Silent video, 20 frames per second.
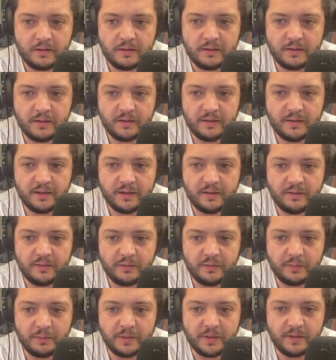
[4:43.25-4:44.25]
These guys are
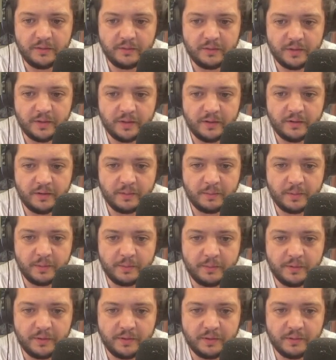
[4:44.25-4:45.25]
from a different era.
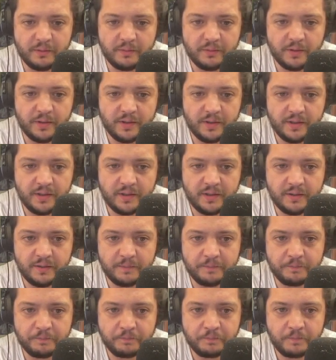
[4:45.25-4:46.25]
People don't
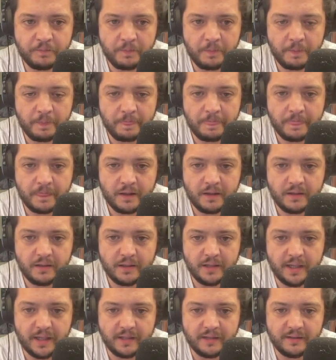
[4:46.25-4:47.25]
really
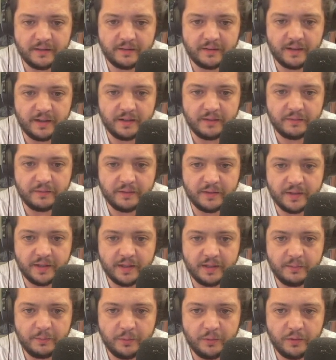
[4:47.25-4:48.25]
like this kind of thing
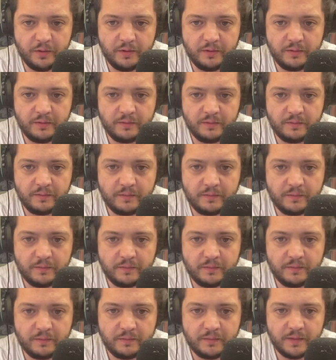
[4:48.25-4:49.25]
anymore.
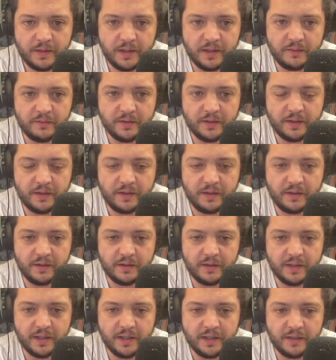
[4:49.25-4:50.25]
Kind of like
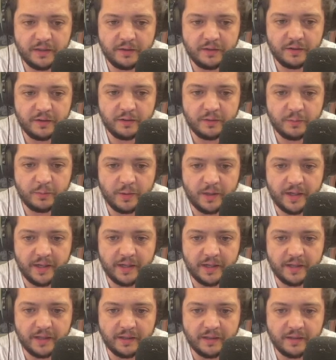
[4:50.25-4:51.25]
online nerd,
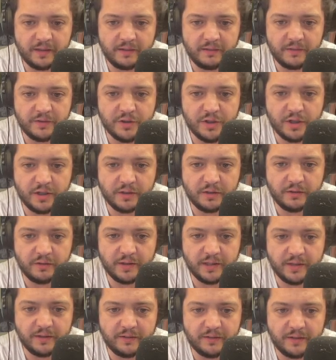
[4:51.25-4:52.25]
YA, John
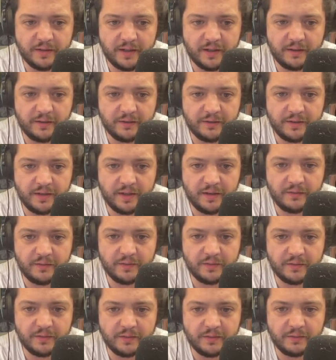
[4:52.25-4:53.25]
Green style stuff
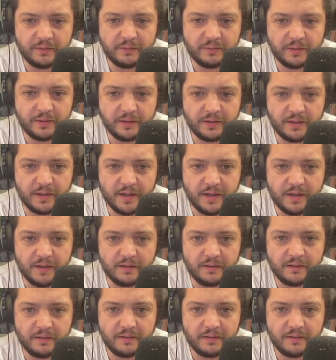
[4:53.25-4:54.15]
is just really not...